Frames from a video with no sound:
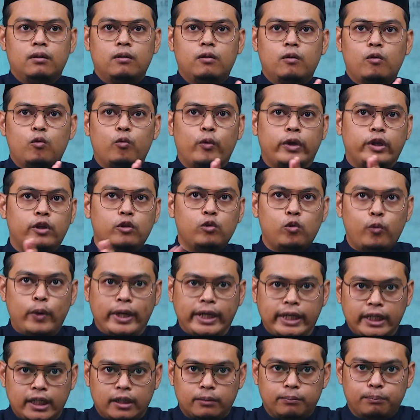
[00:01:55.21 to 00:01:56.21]
When you
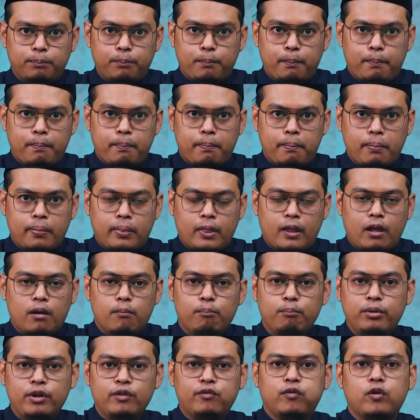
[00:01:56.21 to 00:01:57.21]
wake up
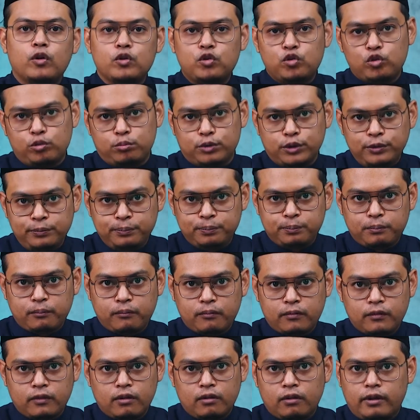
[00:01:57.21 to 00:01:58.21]
before subuh,
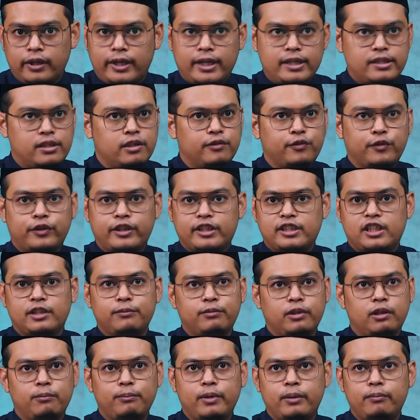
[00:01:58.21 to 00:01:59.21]
okay, say for
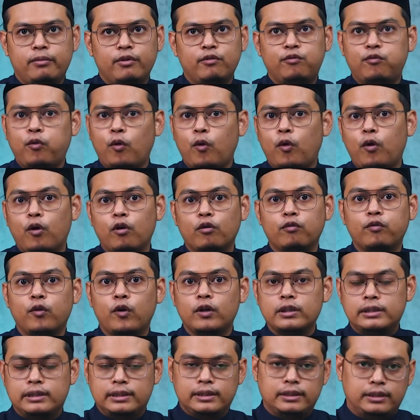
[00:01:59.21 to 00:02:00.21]
example, maybe
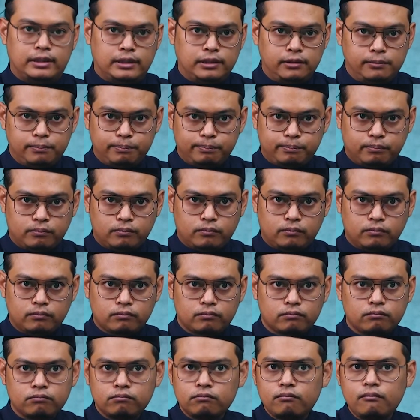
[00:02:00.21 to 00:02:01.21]
4:30,
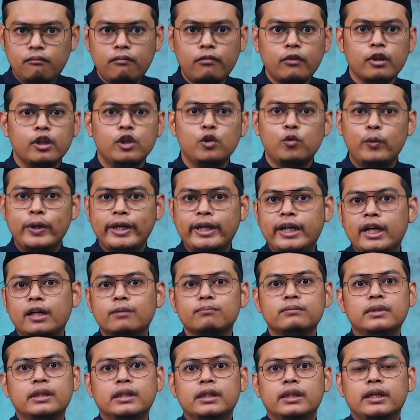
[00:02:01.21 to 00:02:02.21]
you wake
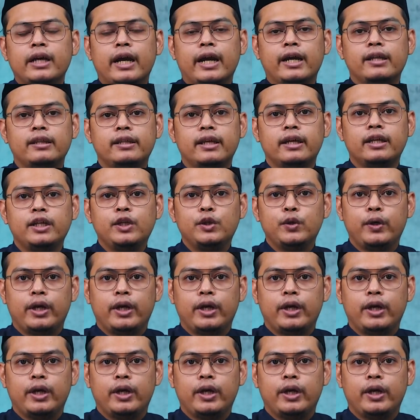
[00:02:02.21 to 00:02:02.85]
up and then you